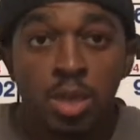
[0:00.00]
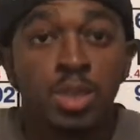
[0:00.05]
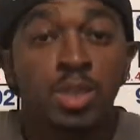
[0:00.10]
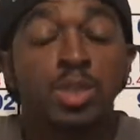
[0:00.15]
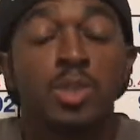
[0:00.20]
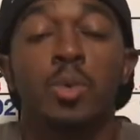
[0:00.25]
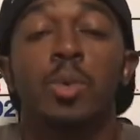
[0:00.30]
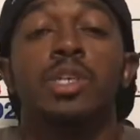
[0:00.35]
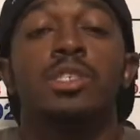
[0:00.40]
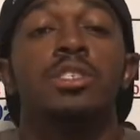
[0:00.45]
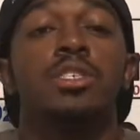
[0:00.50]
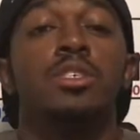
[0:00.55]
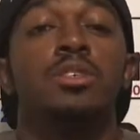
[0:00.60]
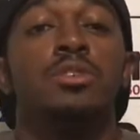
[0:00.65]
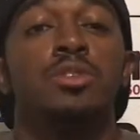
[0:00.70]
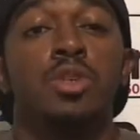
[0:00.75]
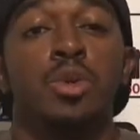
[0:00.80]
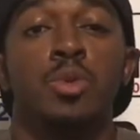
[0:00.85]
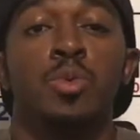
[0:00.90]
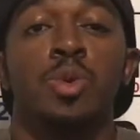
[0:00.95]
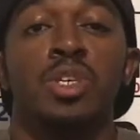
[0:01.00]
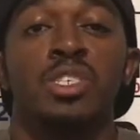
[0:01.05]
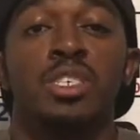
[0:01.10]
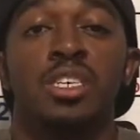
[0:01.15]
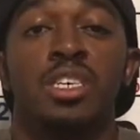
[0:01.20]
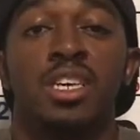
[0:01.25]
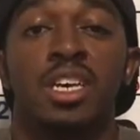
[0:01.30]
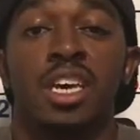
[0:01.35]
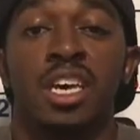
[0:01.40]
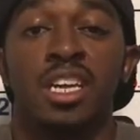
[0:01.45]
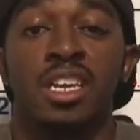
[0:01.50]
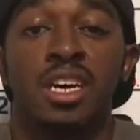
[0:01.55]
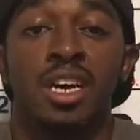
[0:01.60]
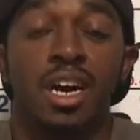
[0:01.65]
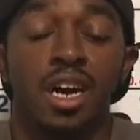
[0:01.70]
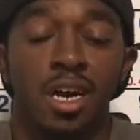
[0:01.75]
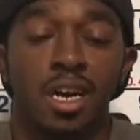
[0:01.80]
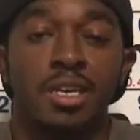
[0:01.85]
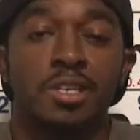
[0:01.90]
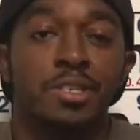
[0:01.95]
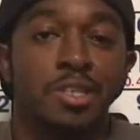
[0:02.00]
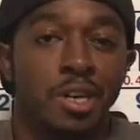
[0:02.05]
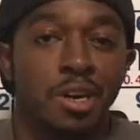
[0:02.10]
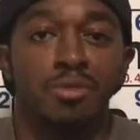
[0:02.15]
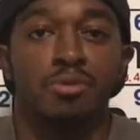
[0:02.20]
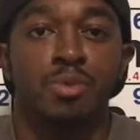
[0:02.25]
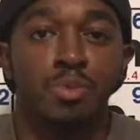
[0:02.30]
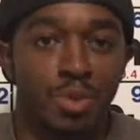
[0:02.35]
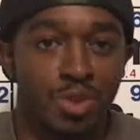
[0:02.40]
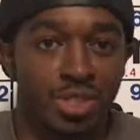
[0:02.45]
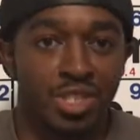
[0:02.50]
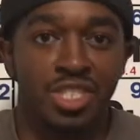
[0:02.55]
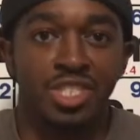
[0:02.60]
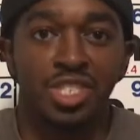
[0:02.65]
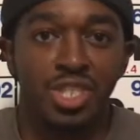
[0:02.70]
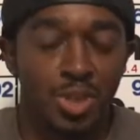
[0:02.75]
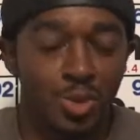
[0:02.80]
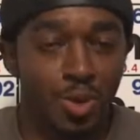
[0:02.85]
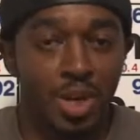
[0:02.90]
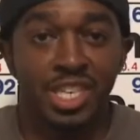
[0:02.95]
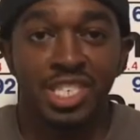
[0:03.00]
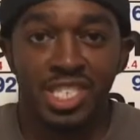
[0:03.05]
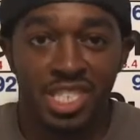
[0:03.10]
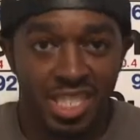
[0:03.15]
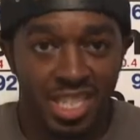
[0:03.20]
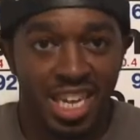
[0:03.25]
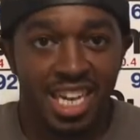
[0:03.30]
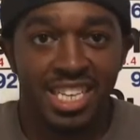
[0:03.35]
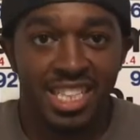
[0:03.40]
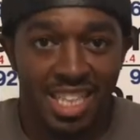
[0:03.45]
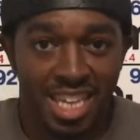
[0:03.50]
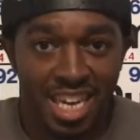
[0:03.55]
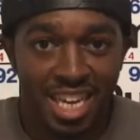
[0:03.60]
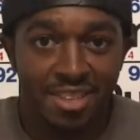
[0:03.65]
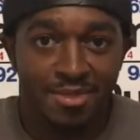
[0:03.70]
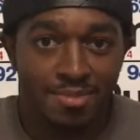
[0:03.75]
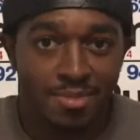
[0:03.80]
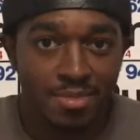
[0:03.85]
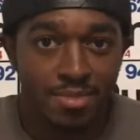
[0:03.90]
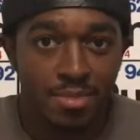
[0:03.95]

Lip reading: So what do you do when you're in an uncomfortable situation like that?